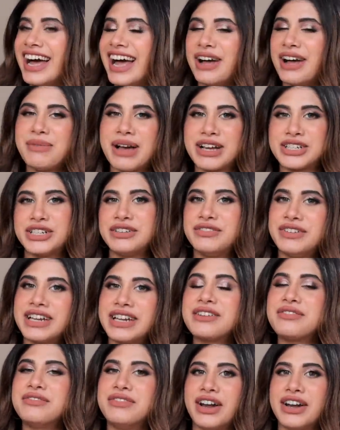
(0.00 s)
I'm actually
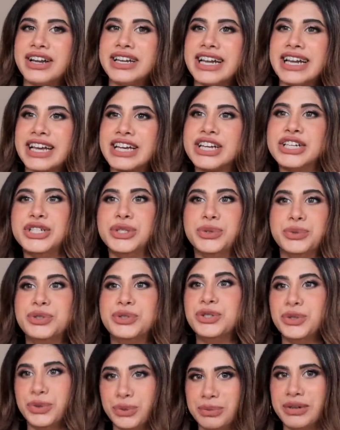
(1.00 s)
feeling very like a
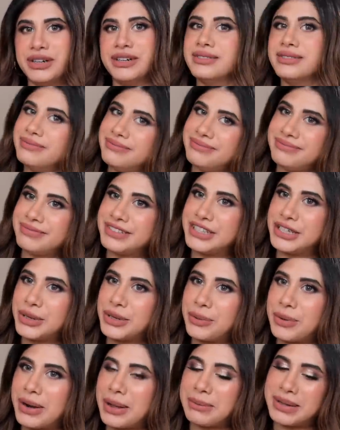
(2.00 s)
YouTuber, you
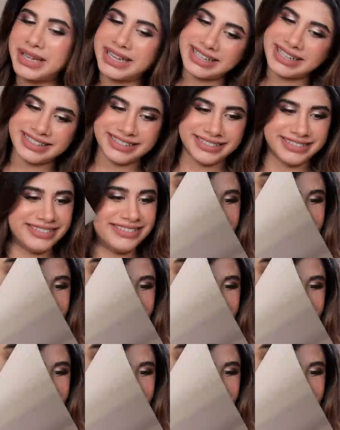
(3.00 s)
know what I mean?